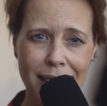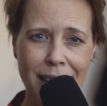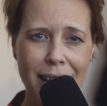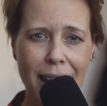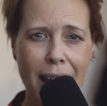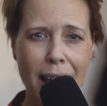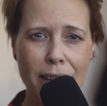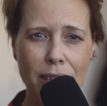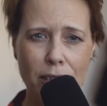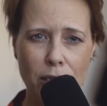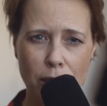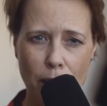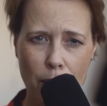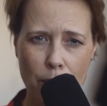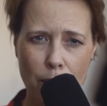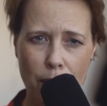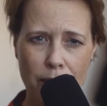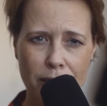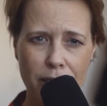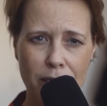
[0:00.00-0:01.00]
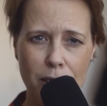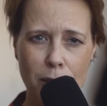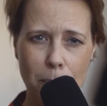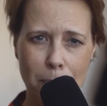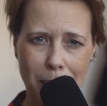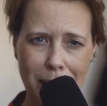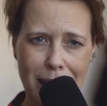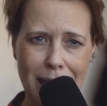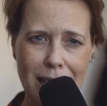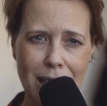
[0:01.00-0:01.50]
and lower the
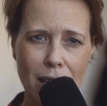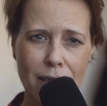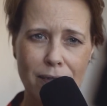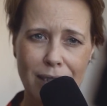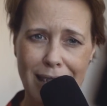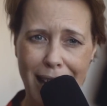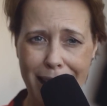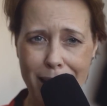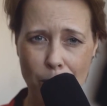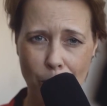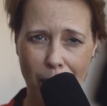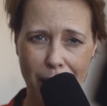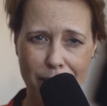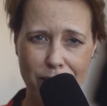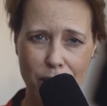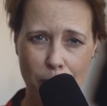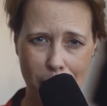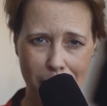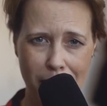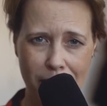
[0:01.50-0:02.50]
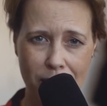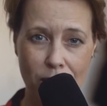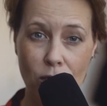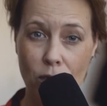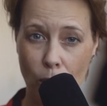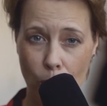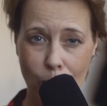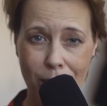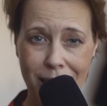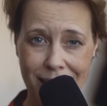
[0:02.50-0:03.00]
speed of light waves a bit so
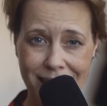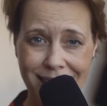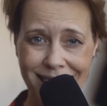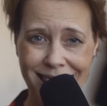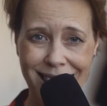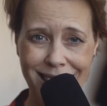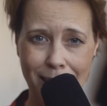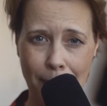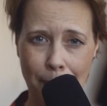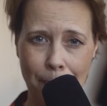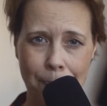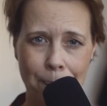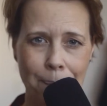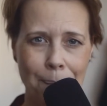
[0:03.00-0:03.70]
we can see them.